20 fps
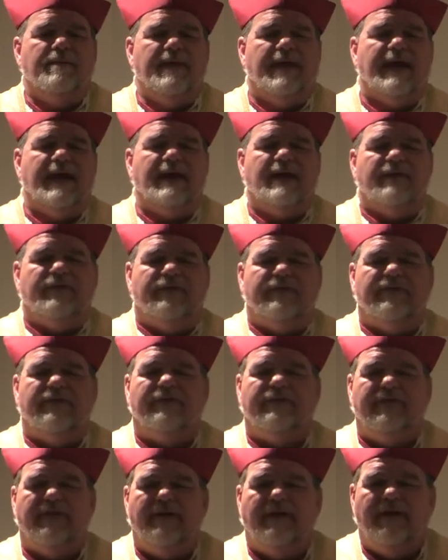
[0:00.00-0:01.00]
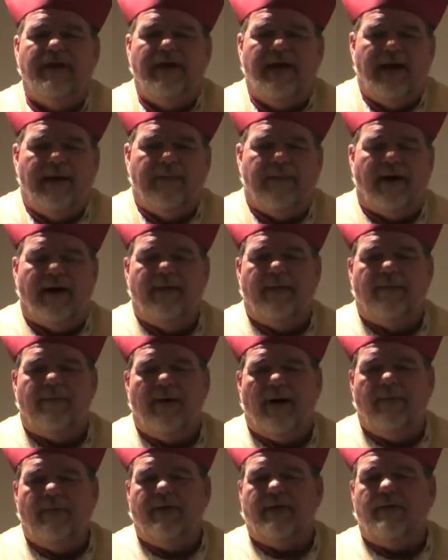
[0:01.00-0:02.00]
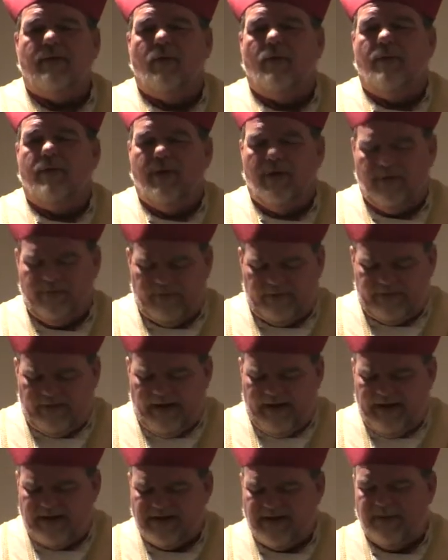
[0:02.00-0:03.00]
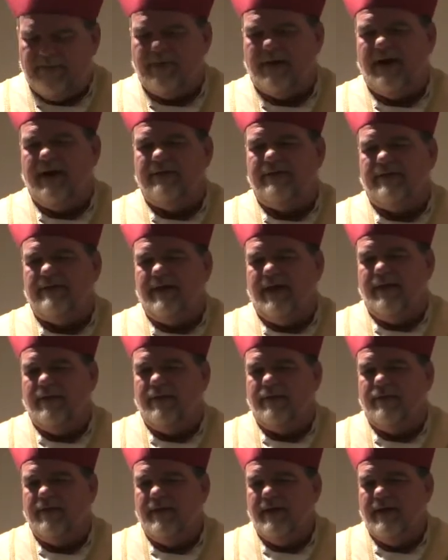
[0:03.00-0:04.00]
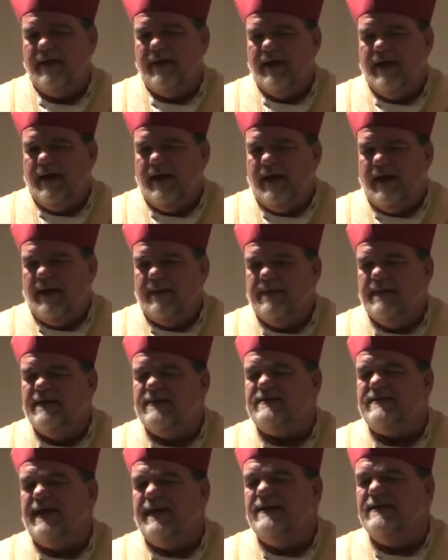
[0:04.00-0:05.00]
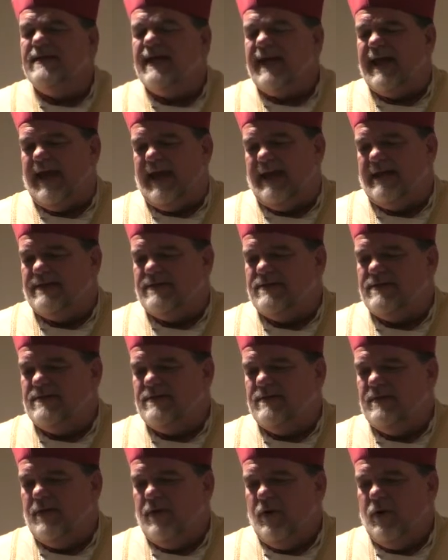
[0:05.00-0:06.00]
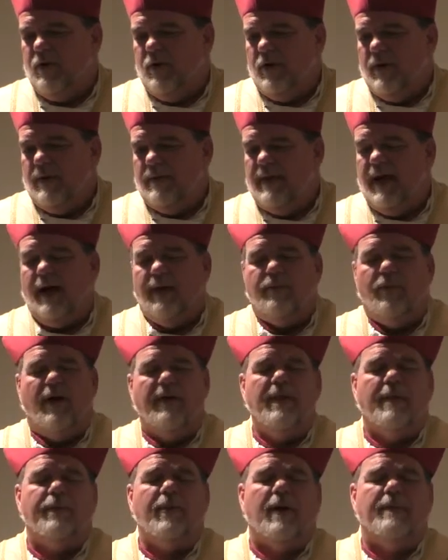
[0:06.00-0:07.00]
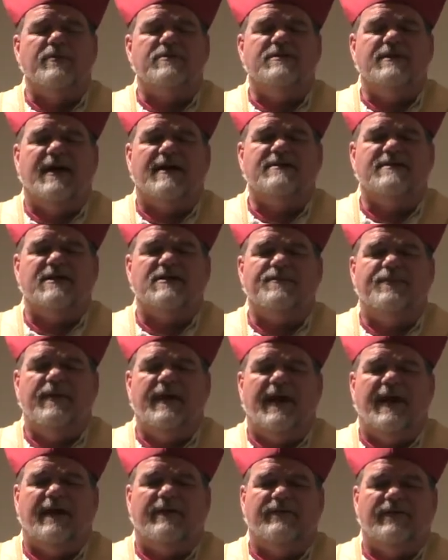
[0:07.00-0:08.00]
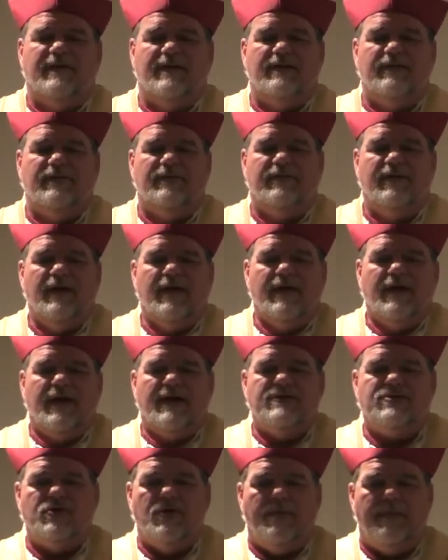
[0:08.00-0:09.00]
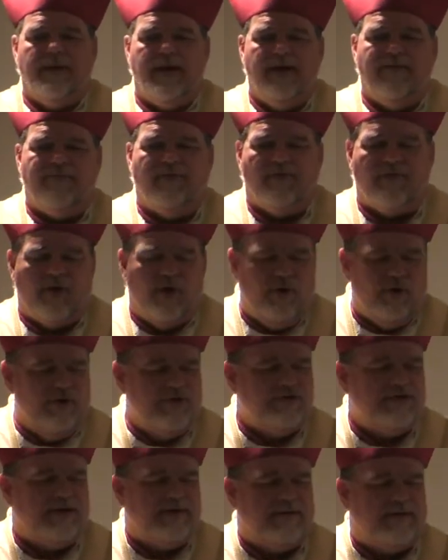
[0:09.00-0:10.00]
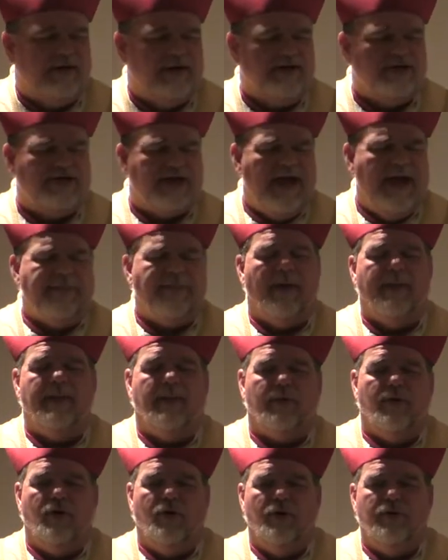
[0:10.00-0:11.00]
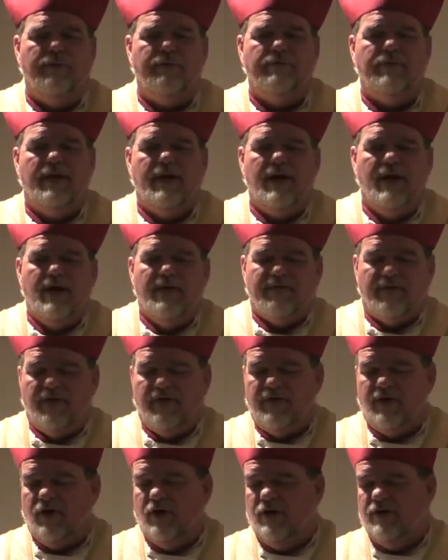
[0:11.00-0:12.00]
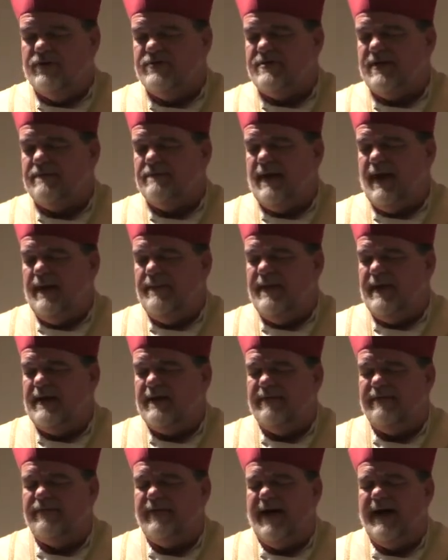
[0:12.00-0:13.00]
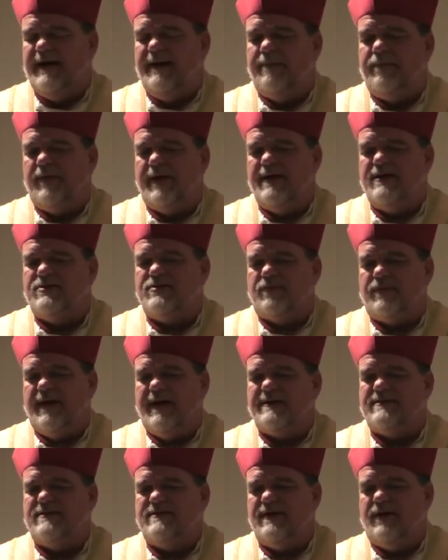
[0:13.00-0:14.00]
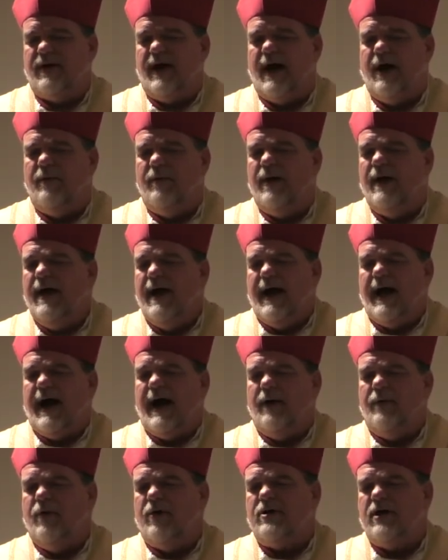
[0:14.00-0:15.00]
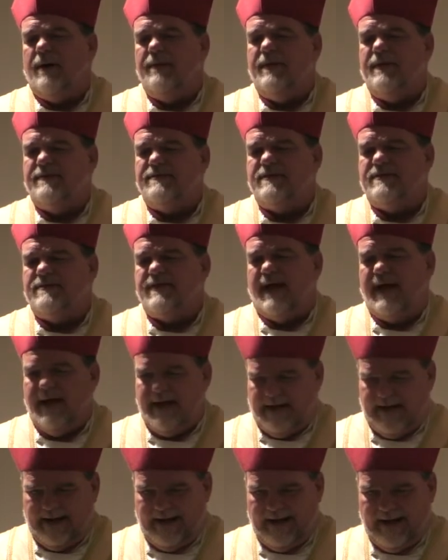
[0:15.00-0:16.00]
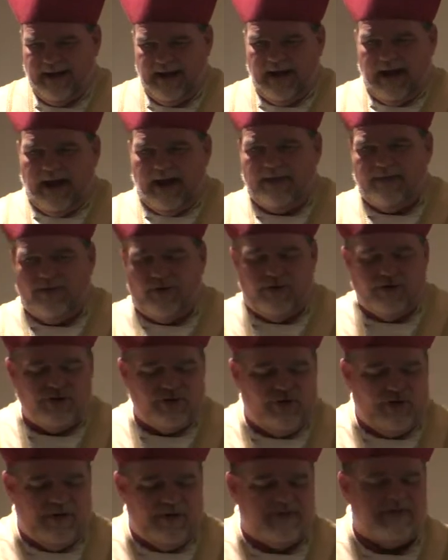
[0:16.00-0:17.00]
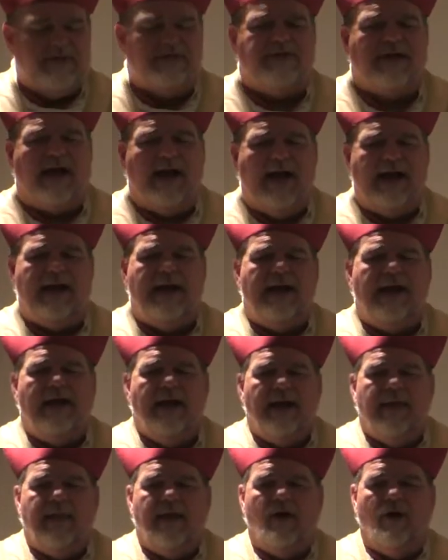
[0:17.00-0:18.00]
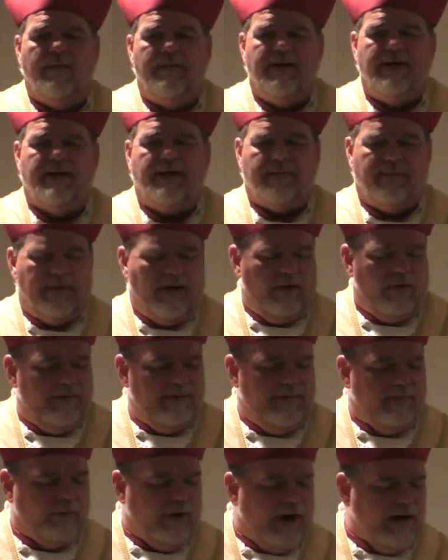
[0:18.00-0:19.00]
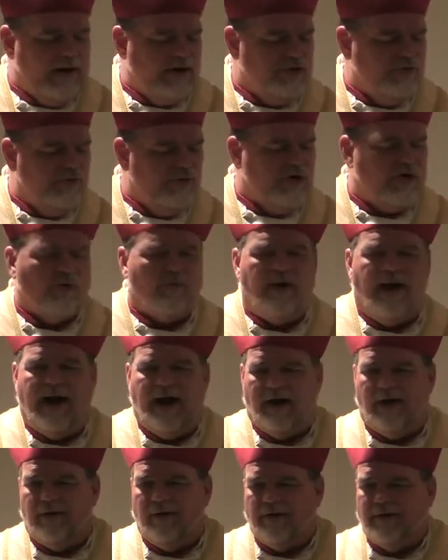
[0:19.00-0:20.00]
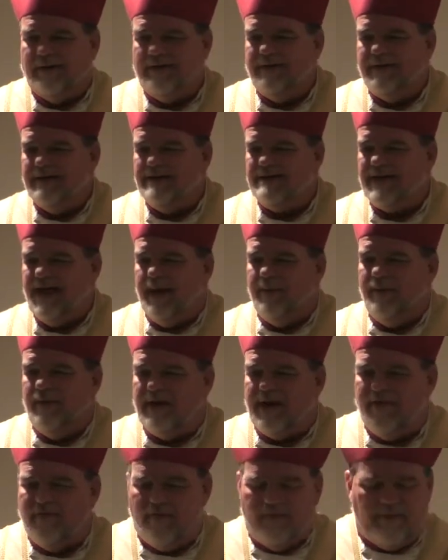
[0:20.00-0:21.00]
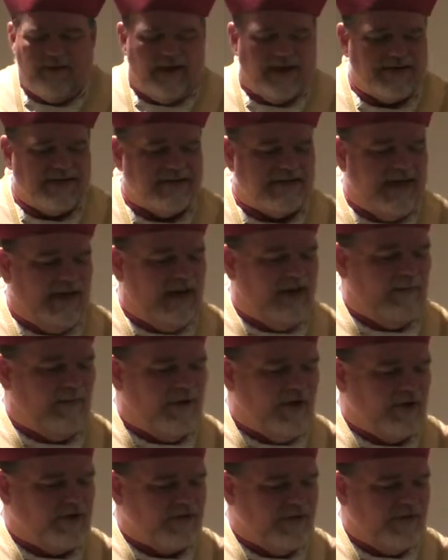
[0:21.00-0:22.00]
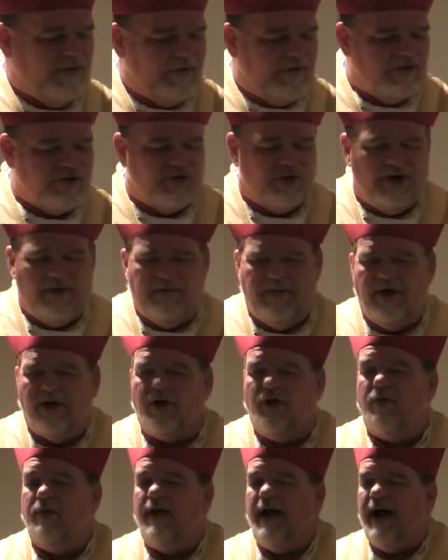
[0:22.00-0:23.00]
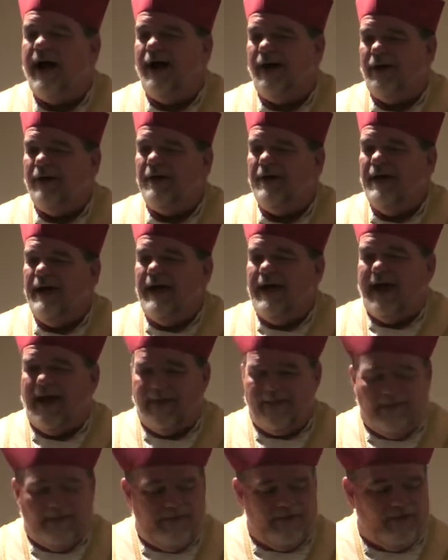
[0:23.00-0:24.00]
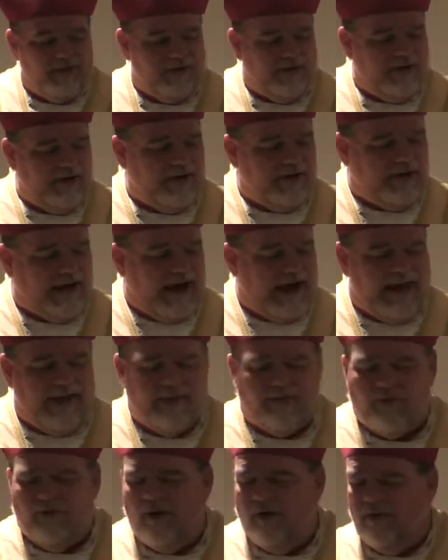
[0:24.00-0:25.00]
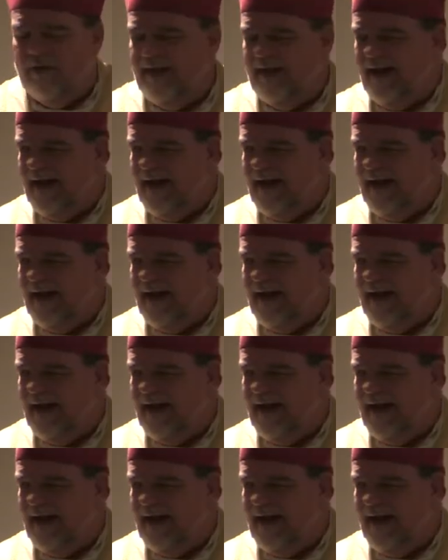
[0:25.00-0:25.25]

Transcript: being assisted by the public society of St. Pius X. And this indicates that what the purpose of the SSPX is to be for those that can escape on their own, for those that maybe can find a place to rest and say, I will come to the society. And those who go to the society, they will be brought into a corral, like the example given by actually Taylor Marshall, that there's going to be a corral, and that they're going to gather all the